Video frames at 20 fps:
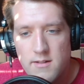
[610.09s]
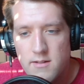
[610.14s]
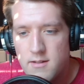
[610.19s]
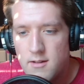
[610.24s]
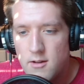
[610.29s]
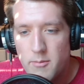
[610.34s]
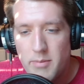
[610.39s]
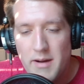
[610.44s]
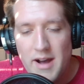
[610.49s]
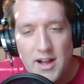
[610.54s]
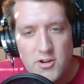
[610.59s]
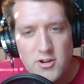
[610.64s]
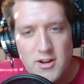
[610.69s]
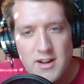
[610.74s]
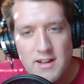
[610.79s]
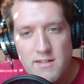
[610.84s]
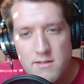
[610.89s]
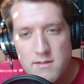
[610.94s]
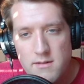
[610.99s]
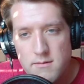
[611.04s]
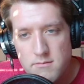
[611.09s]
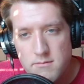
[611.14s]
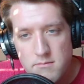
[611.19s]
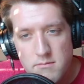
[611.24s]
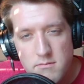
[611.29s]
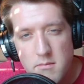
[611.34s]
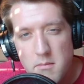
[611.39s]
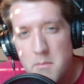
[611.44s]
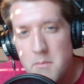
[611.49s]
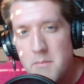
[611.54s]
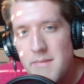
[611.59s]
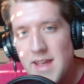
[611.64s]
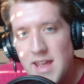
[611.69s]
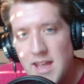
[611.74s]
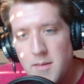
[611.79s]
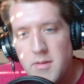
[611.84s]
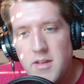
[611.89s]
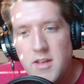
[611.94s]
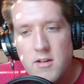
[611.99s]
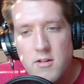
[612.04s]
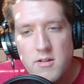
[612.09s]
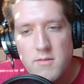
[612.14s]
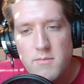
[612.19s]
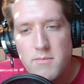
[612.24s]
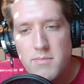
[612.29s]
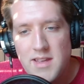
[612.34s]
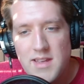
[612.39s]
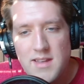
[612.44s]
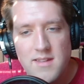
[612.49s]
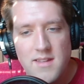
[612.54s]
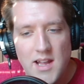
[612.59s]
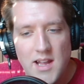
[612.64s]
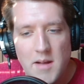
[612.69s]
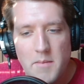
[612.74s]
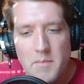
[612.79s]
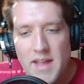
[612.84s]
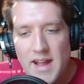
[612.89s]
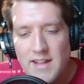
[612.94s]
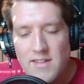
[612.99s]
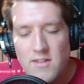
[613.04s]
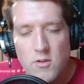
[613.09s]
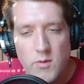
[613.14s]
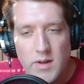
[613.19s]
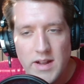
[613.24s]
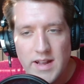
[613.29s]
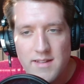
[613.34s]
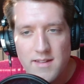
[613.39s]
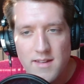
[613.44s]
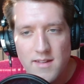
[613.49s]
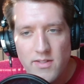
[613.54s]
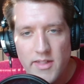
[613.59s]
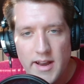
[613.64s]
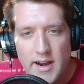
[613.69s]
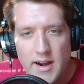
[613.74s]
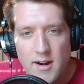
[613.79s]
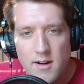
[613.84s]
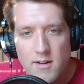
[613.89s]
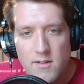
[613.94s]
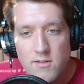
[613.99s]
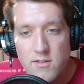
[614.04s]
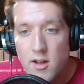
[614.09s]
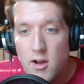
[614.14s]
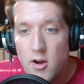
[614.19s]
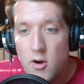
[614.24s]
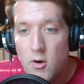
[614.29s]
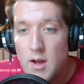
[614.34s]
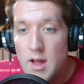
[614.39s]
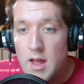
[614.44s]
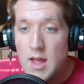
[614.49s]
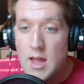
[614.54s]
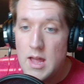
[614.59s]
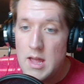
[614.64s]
And so the Padres maybe could be a team that squeaks in there. So